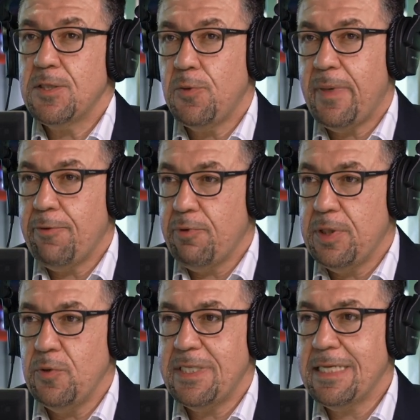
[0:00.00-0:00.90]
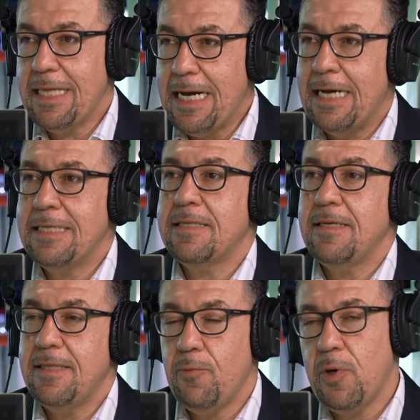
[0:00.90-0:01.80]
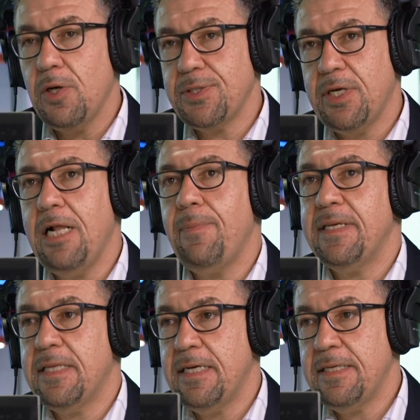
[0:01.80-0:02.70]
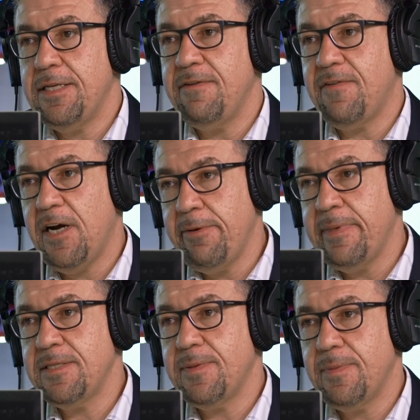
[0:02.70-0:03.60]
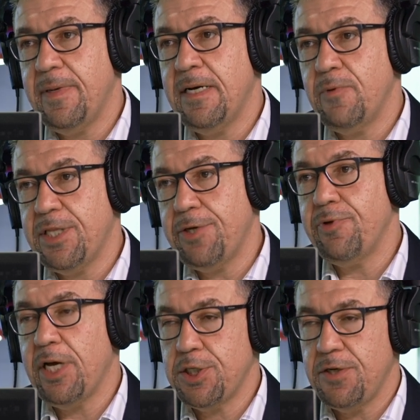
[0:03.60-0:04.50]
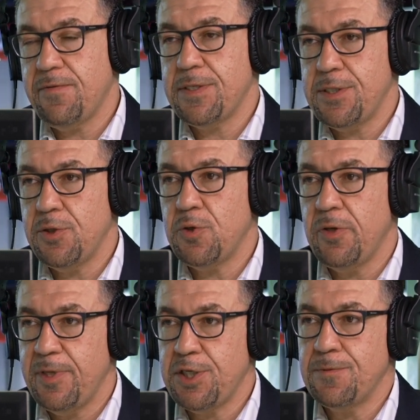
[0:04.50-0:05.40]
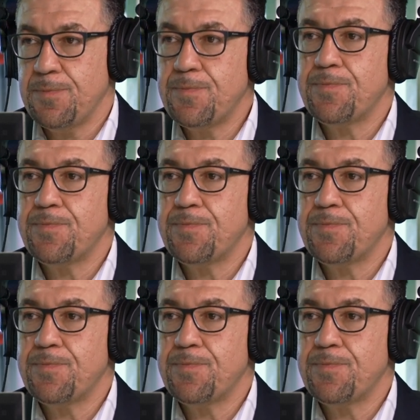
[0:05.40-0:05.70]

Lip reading: So by reducing that, then we're also helping the environment with the reduction of the CO2 emission.